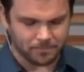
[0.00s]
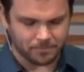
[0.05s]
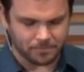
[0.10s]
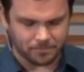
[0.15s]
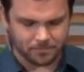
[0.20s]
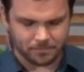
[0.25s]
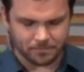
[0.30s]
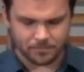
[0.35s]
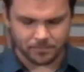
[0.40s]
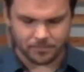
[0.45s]

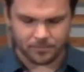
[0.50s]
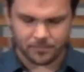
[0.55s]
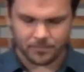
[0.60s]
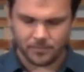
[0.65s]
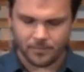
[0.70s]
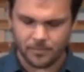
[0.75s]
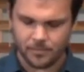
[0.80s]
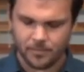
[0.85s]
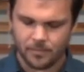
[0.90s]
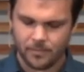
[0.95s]

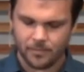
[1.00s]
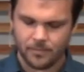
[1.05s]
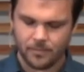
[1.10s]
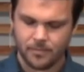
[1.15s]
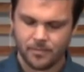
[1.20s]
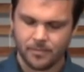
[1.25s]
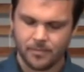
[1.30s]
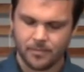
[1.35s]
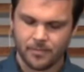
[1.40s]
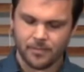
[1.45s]

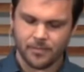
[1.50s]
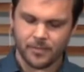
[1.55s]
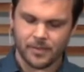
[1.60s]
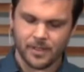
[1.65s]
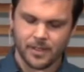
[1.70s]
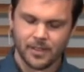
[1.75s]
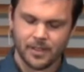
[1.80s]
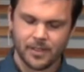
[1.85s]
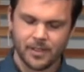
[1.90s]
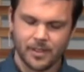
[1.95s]
[no speech]